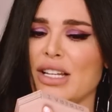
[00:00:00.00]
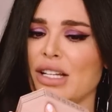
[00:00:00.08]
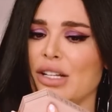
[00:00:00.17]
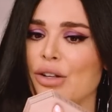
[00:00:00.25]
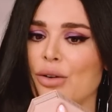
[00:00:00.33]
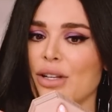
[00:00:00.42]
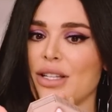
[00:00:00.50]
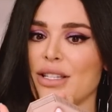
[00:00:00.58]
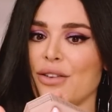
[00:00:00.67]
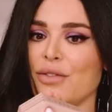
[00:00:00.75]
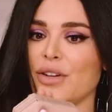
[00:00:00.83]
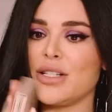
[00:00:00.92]
I didn't notice
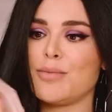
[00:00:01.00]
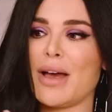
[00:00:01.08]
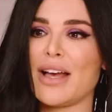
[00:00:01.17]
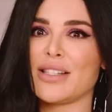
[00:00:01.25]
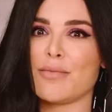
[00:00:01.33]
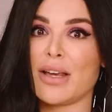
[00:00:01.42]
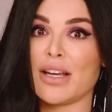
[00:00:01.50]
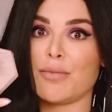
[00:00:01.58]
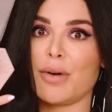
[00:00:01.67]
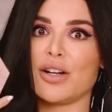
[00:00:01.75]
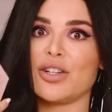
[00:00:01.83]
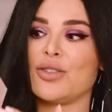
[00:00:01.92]
at first, but as a
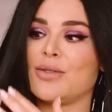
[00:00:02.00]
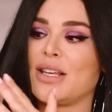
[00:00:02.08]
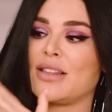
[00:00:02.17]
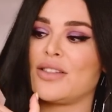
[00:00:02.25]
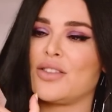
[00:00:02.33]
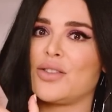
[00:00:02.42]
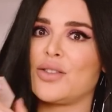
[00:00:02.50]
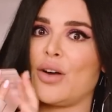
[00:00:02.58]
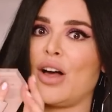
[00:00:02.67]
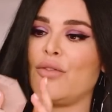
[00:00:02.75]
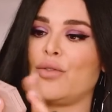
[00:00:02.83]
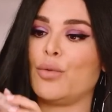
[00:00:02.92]
makeup artist, she was like, this is so
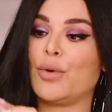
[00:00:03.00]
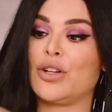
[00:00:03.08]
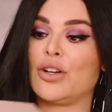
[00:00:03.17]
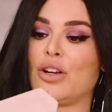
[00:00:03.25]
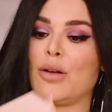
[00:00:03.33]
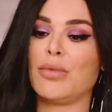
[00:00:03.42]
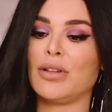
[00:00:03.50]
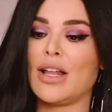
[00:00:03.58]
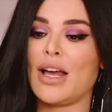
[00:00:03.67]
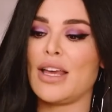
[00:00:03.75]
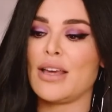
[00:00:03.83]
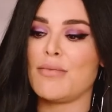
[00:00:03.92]
helpful when you're
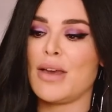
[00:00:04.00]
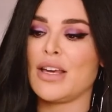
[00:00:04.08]
applying